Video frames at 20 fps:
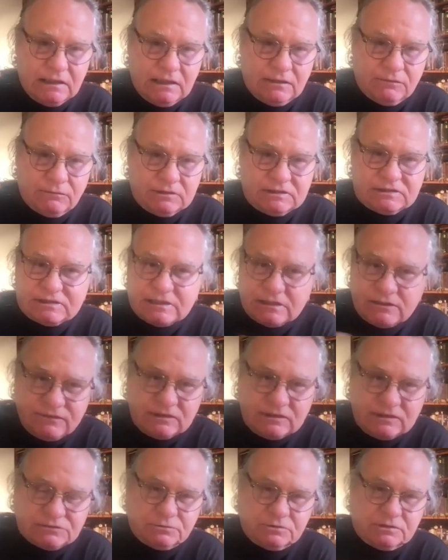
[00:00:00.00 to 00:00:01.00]
where
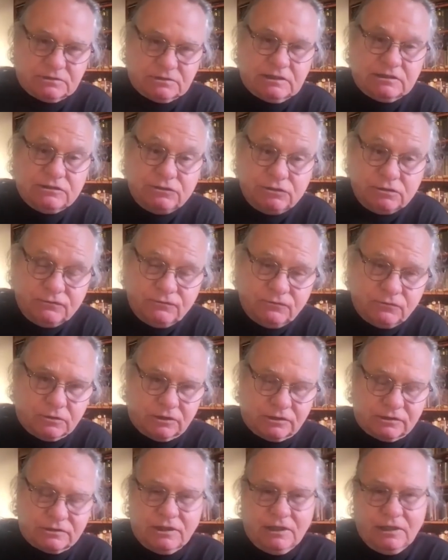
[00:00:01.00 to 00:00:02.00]
Sylvia's worked and you've
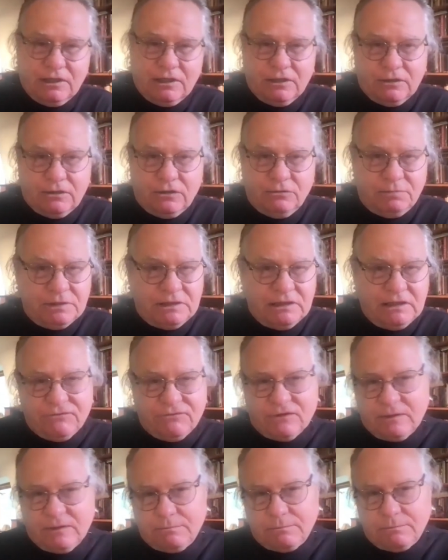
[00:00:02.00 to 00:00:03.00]
worked, who
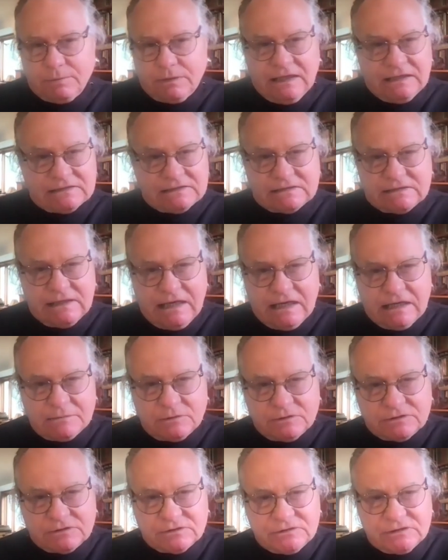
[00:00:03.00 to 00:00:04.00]
believe that plants and
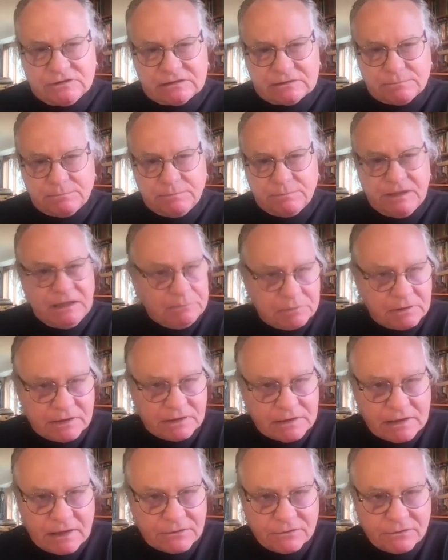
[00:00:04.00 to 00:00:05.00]
animals are just people in
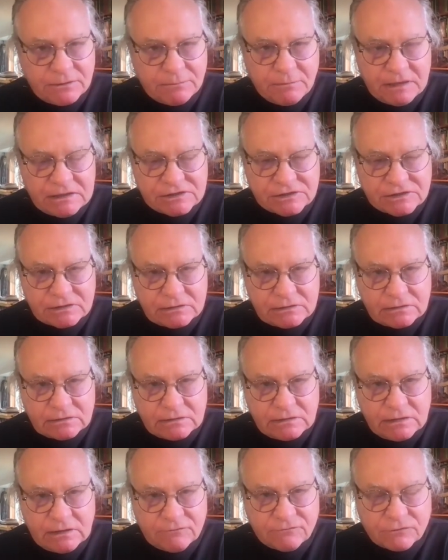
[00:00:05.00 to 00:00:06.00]
another dimension
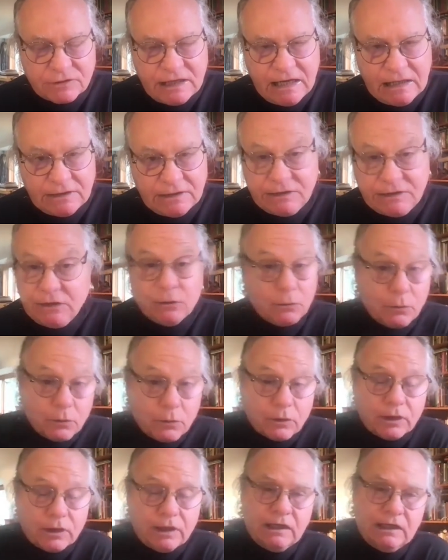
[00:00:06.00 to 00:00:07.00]
of reality.
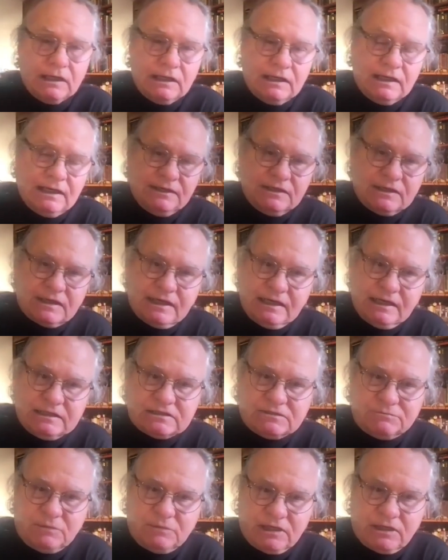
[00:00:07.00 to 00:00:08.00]
Or in the
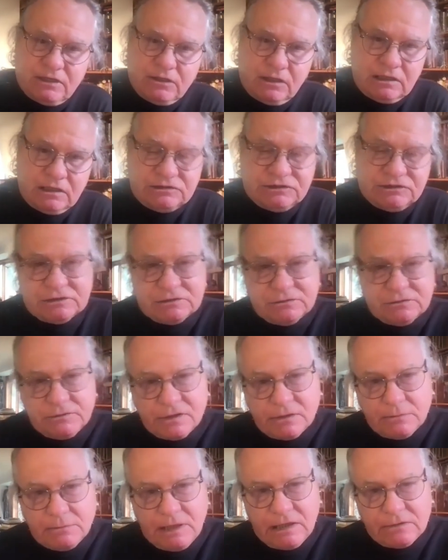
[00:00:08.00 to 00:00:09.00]
case of my godchildren
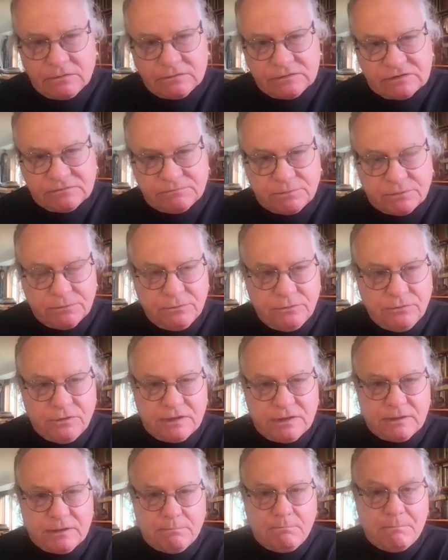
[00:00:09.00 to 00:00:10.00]
in the mountains of Peru,
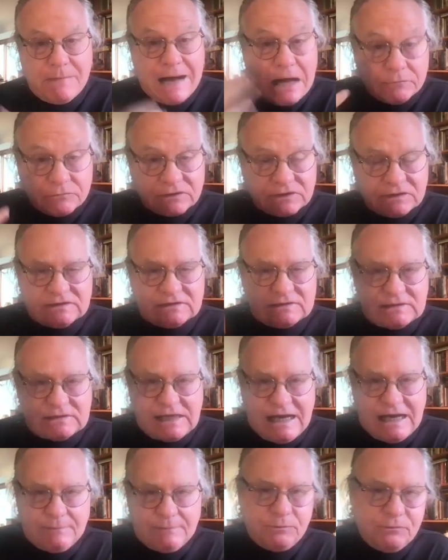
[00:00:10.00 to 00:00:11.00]
that a mountain is an
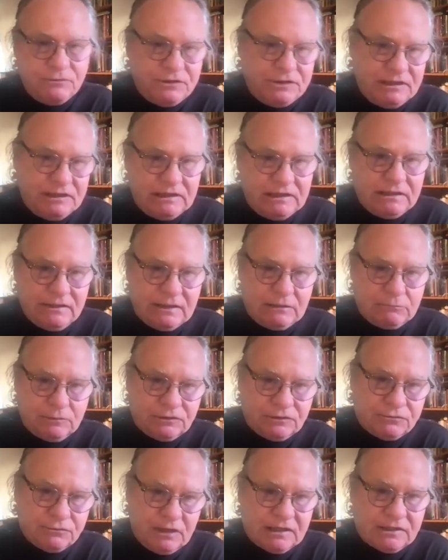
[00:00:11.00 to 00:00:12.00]
apu deity that will
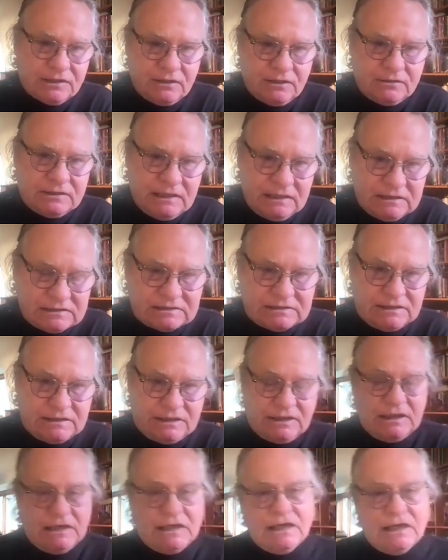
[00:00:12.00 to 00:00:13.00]
direct their destiny.